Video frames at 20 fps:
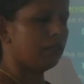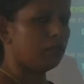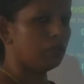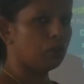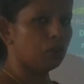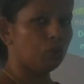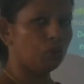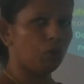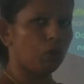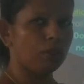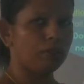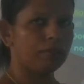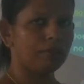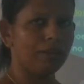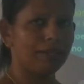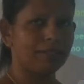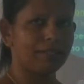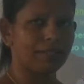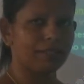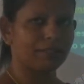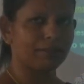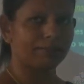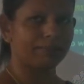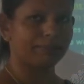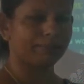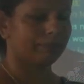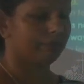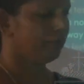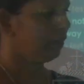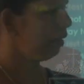do not rust.
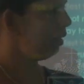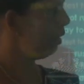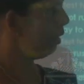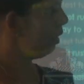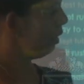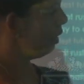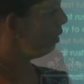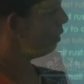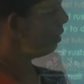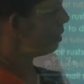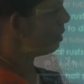The